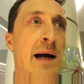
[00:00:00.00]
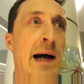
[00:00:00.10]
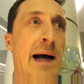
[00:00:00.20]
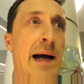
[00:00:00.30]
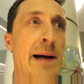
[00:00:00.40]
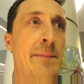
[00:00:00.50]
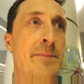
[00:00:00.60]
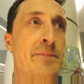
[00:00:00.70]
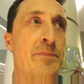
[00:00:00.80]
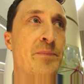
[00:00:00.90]

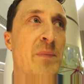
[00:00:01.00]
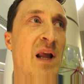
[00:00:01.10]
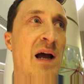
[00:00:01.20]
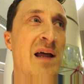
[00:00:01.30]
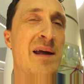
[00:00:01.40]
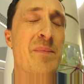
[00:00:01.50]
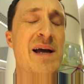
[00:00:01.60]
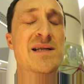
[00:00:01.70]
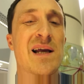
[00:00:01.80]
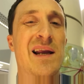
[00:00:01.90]
I think
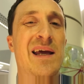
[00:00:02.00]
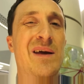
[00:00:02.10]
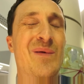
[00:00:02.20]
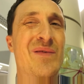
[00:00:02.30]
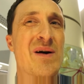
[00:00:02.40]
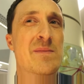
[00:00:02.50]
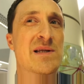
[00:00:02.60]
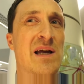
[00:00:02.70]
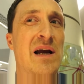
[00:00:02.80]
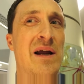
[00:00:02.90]
basically we've come
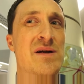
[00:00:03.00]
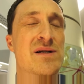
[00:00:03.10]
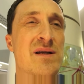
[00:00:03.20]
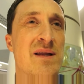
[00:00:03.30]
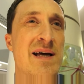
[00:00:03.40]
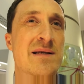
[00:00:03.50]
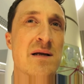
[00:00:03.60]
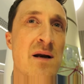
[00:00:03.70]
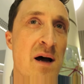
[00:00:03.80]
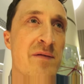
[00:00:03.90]
to the conclusion that there's
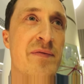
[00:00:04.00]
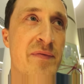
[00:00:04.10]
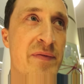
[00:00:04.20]
enough